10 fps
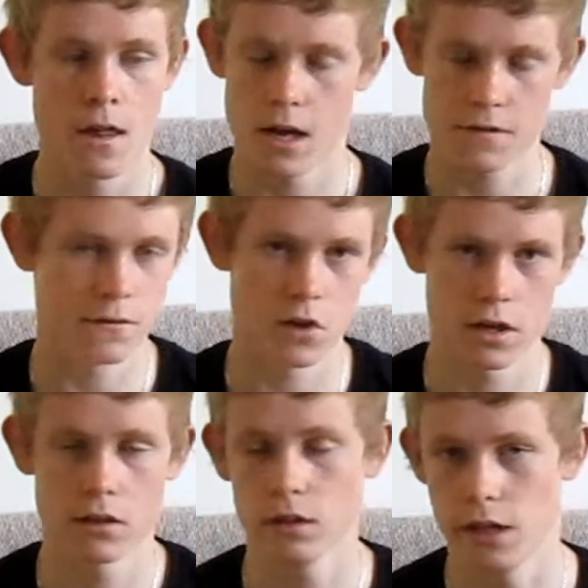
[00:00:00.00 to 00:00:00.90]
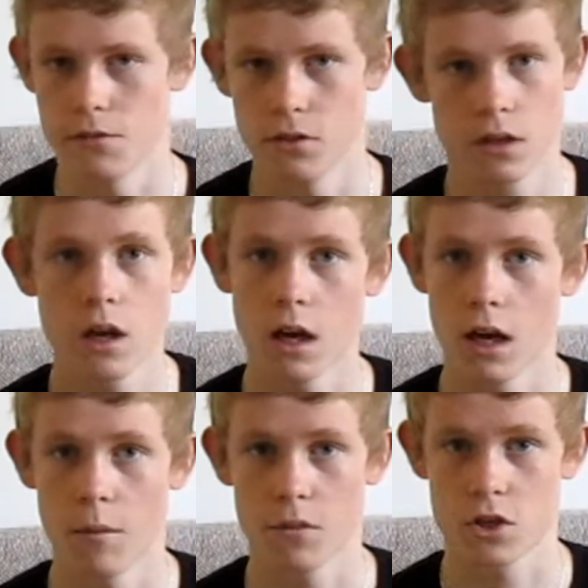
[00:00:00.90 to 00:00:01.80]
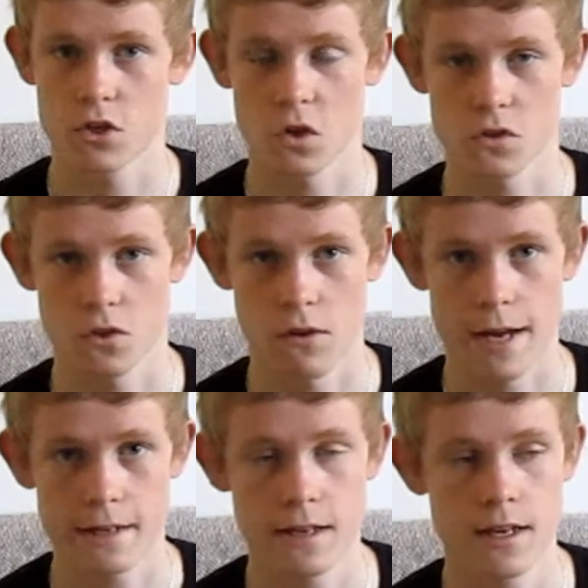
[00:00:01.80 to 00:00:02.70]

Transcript: that's fine, leave it. The controls are great.